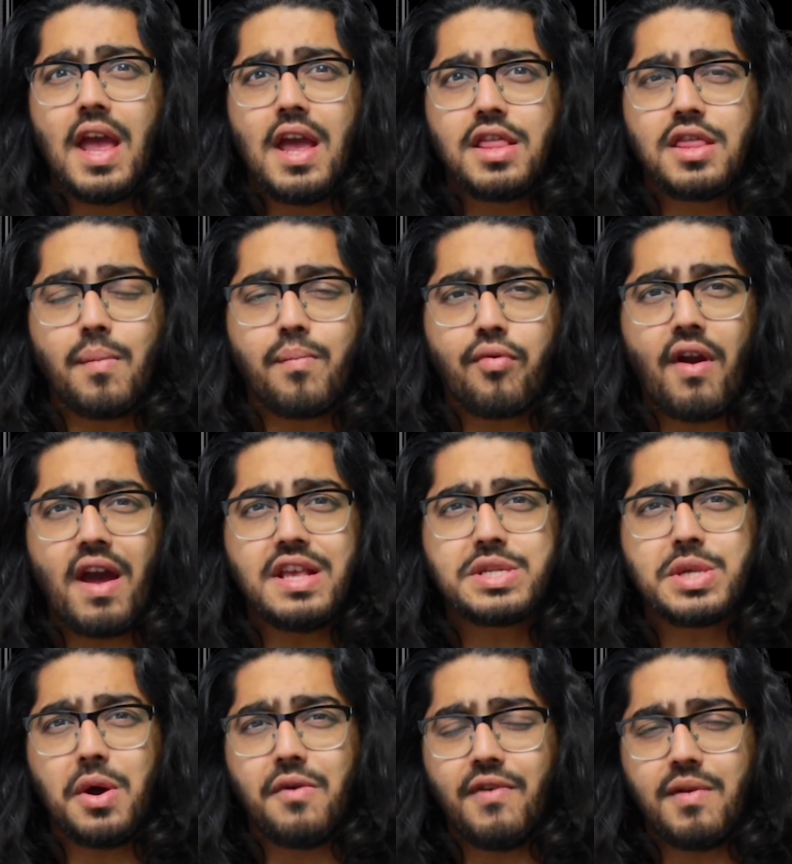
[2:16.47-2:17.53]
the price
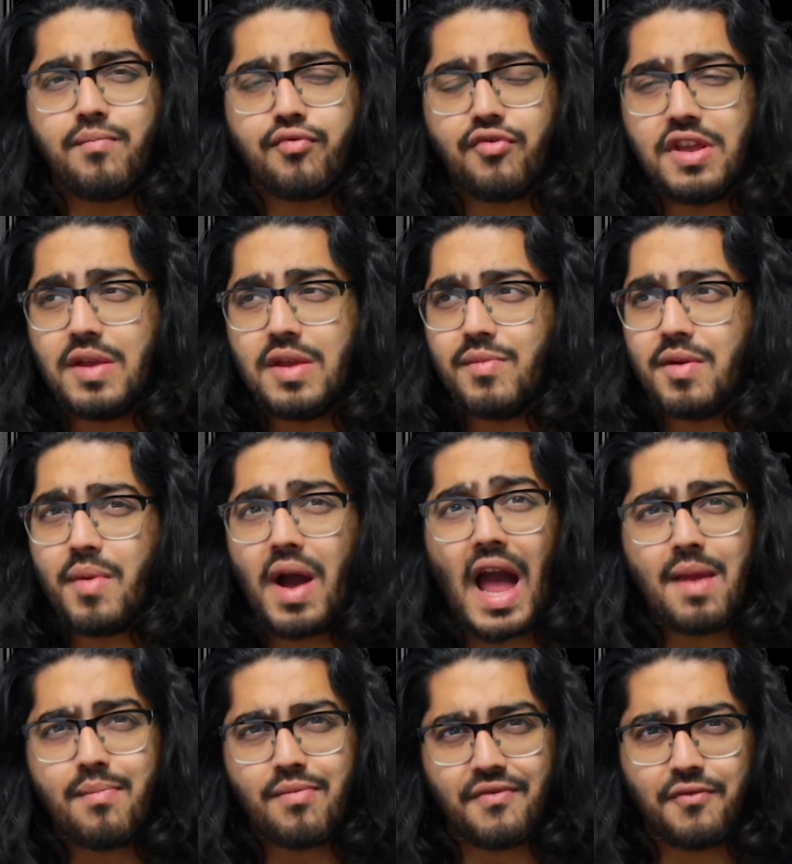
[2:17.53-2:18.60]
of a premium
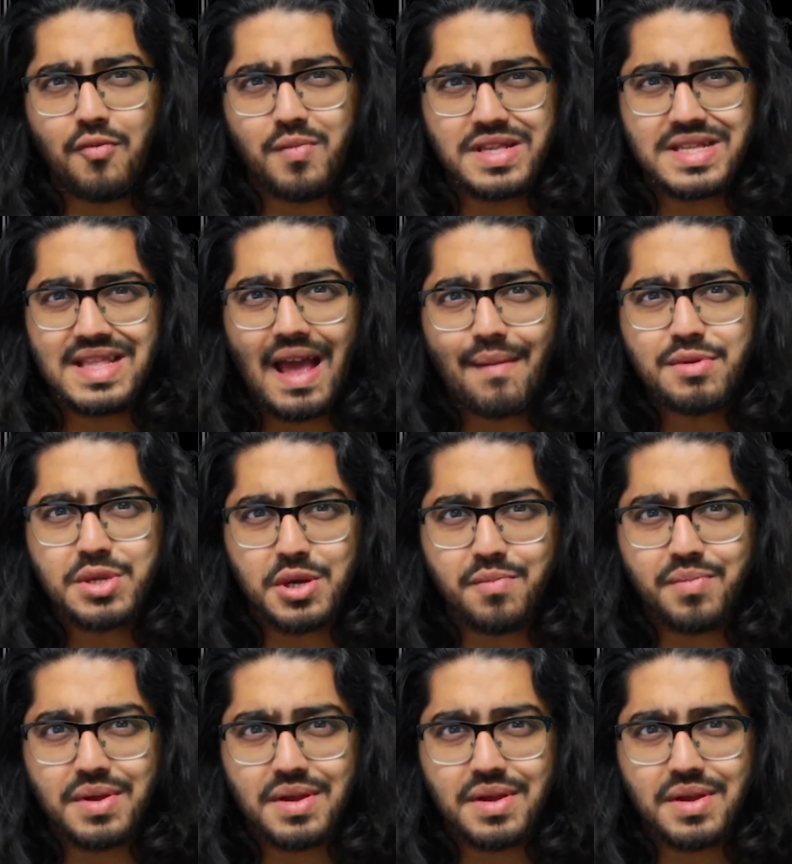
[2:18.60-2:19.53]
high-performance laptop.